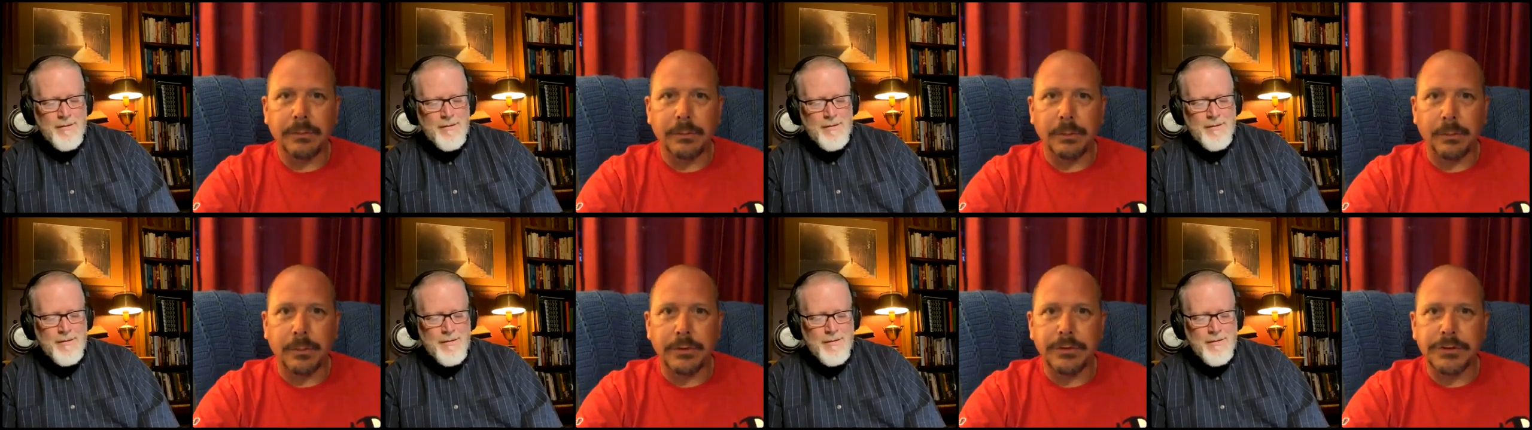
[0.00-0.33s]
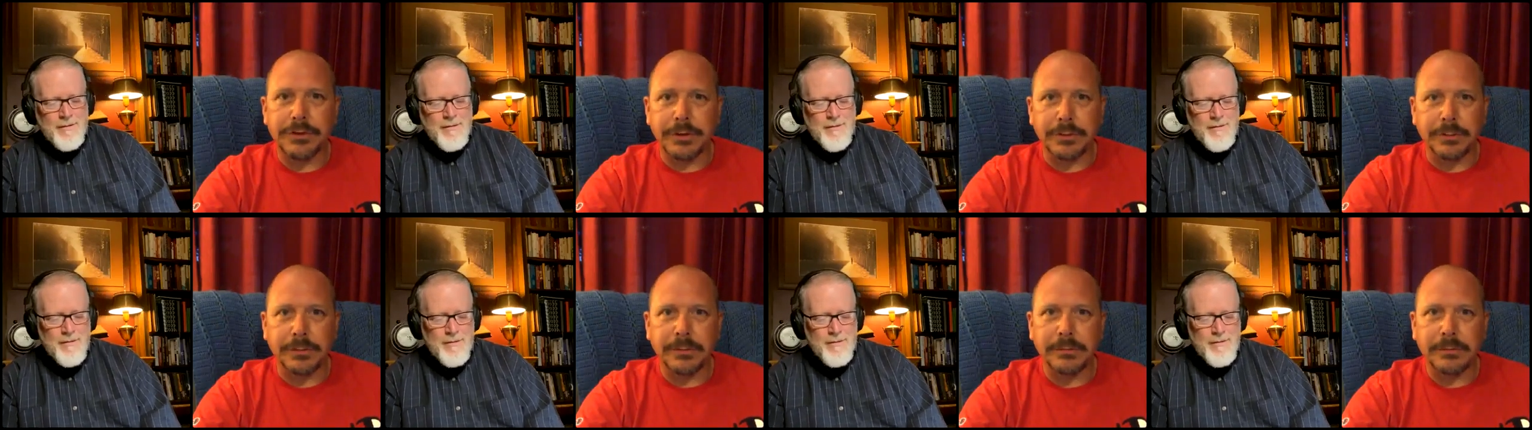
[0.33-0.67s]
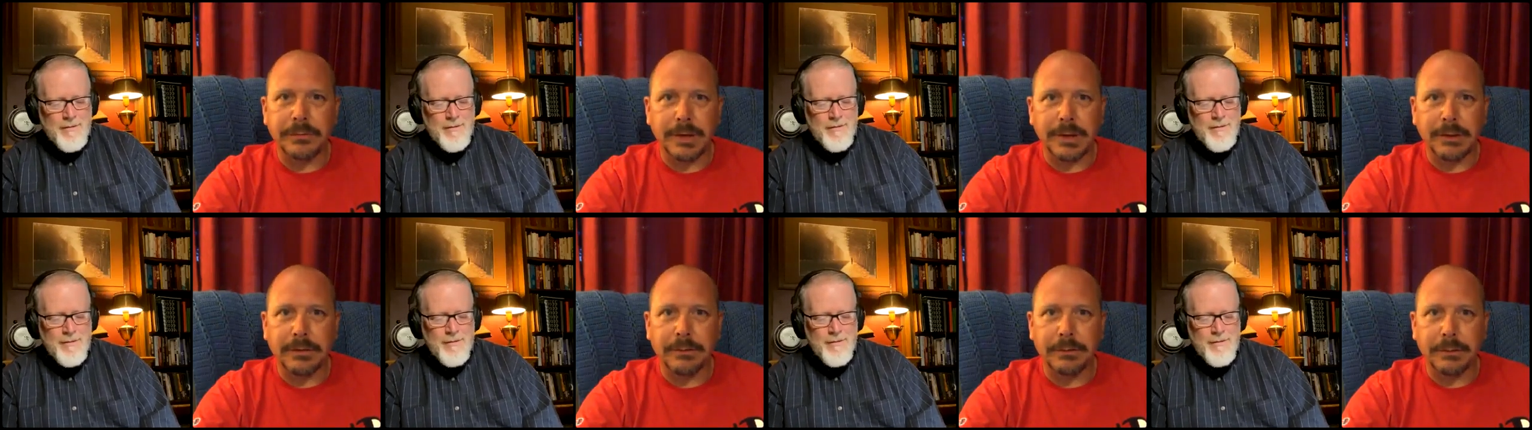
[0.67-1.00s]
Speaker 1: worship
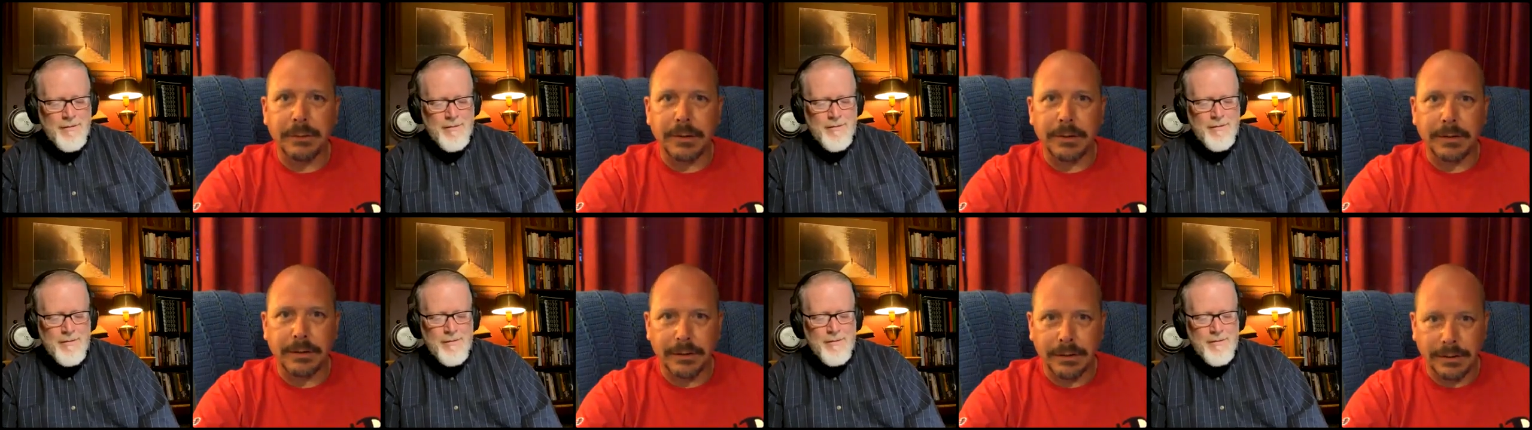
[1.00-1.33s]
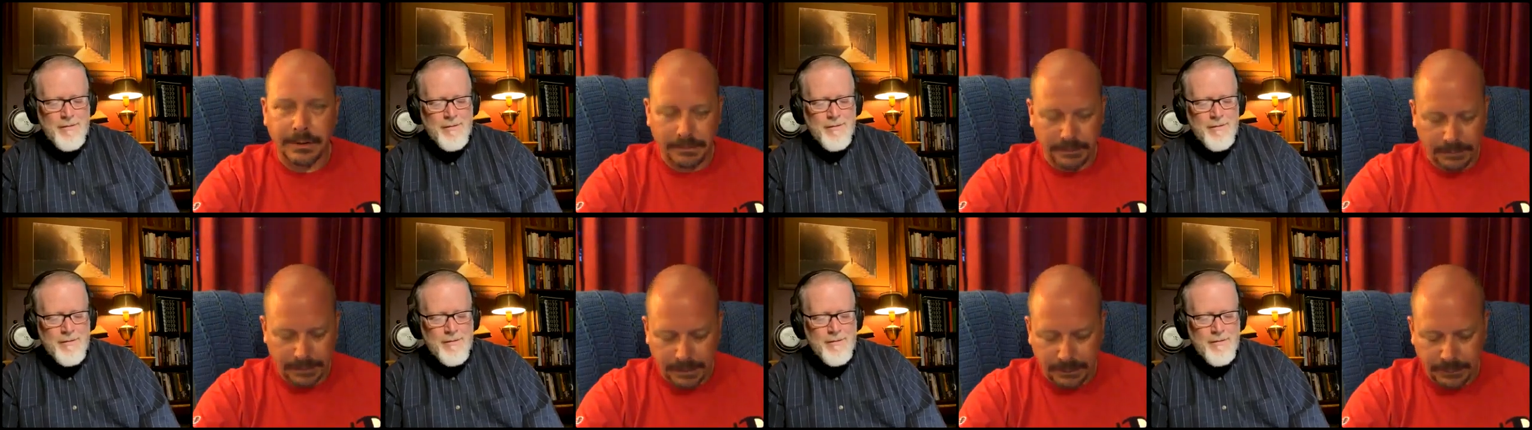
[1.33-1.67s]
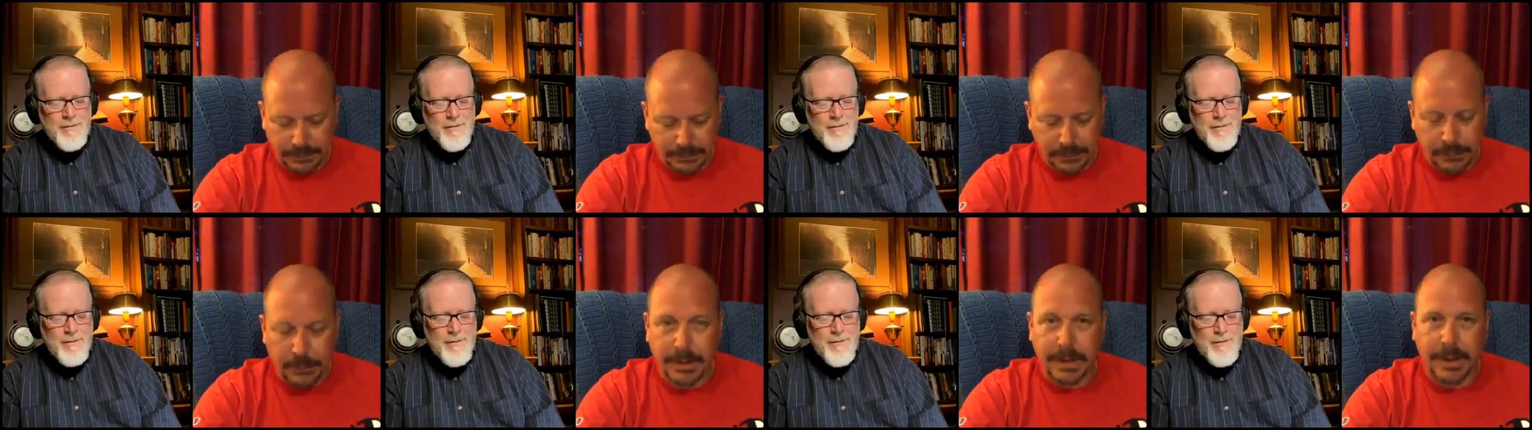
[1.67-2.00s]
it's what
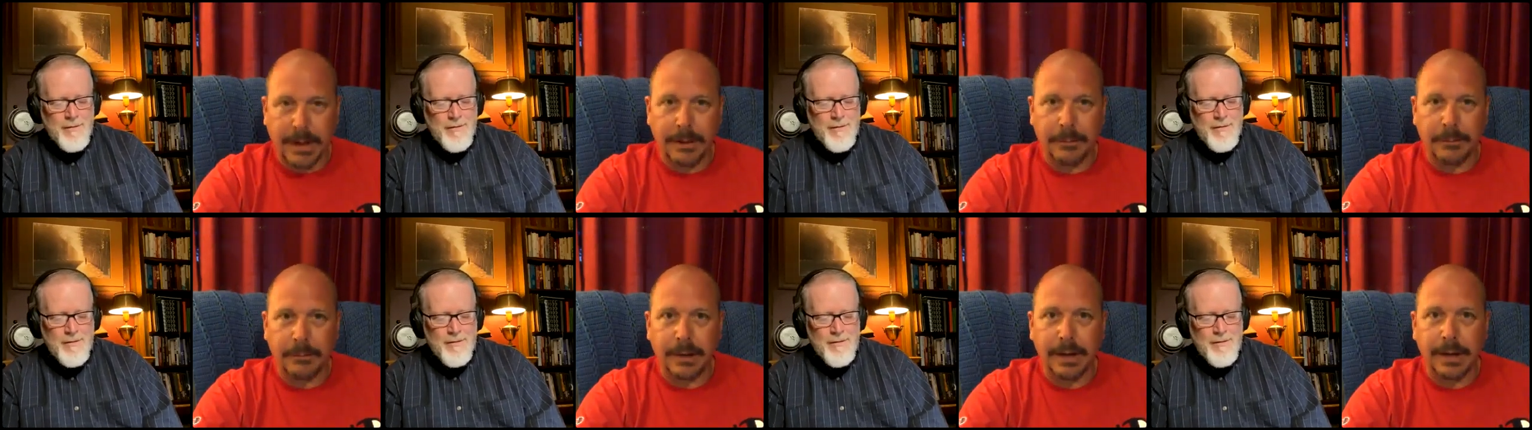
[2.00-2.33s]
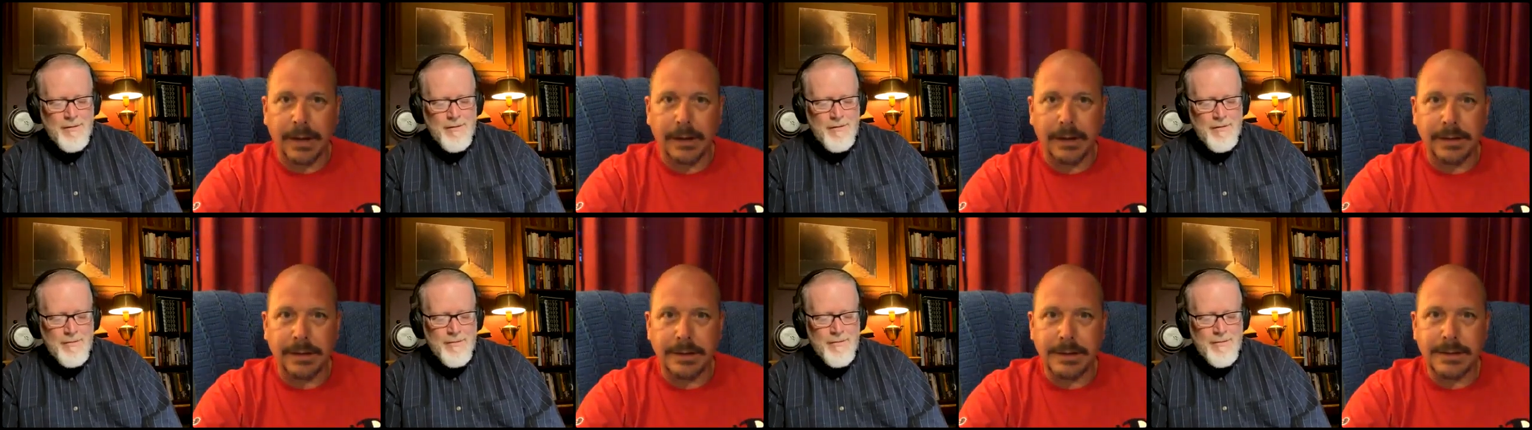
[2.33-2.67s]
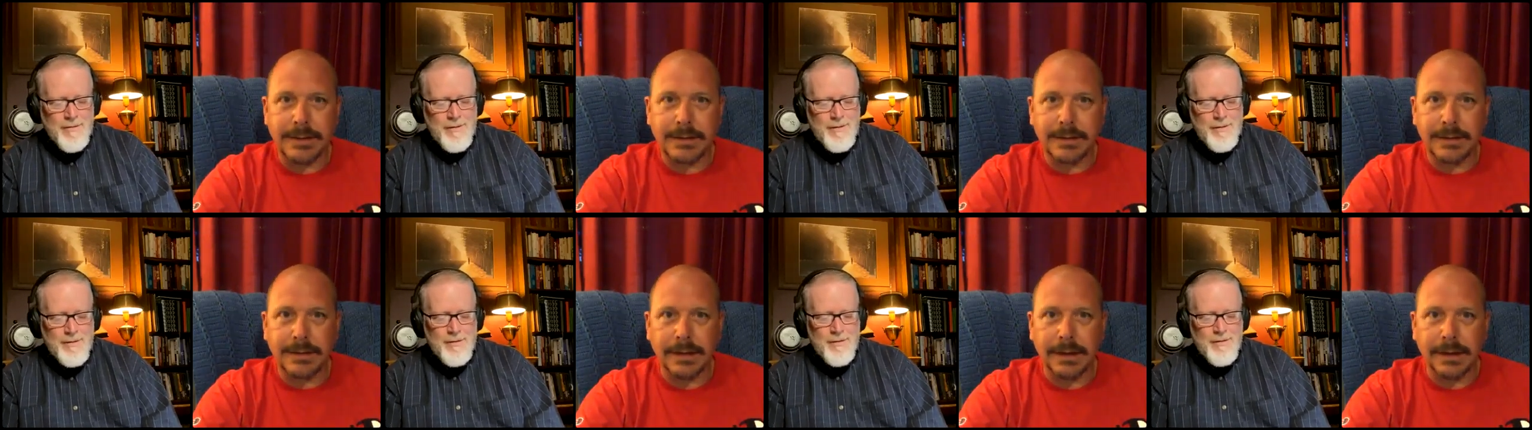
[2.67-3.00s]
that's the way I'm reading this
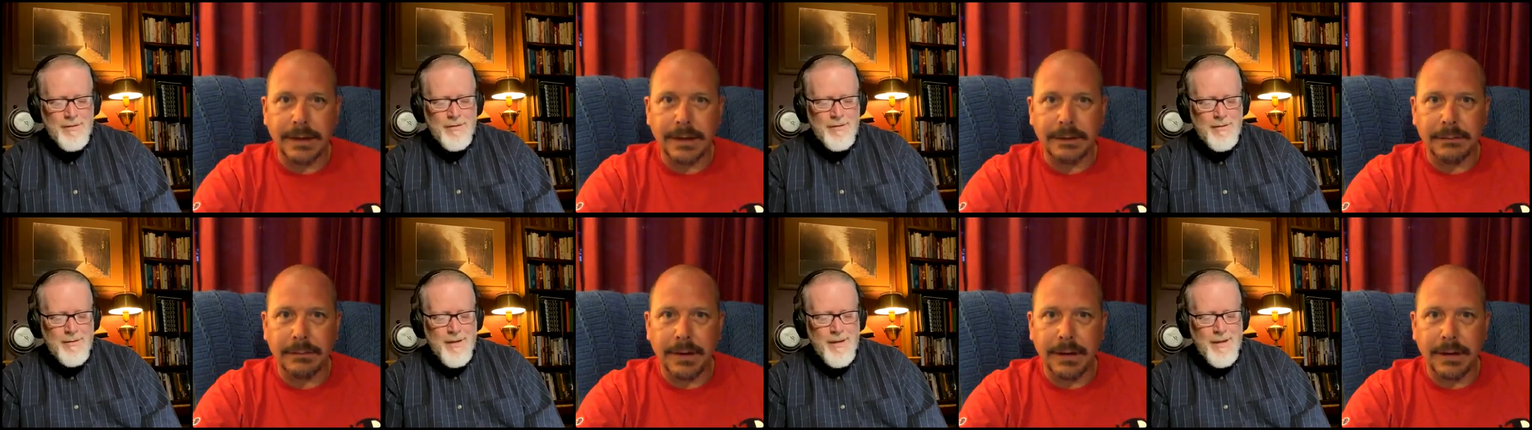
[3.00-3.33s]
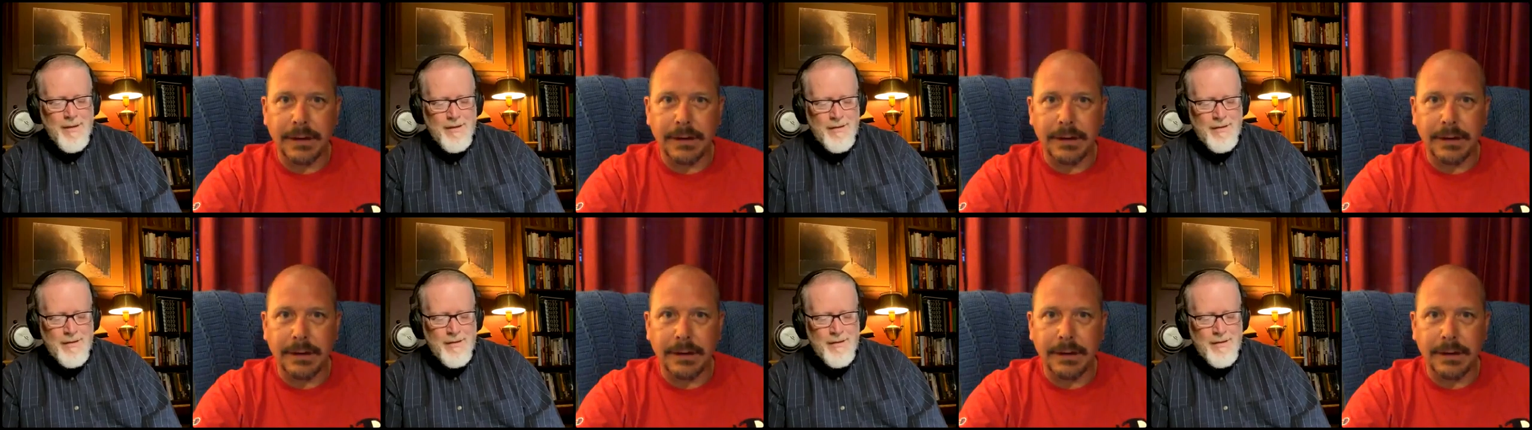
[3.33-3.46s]
anyway.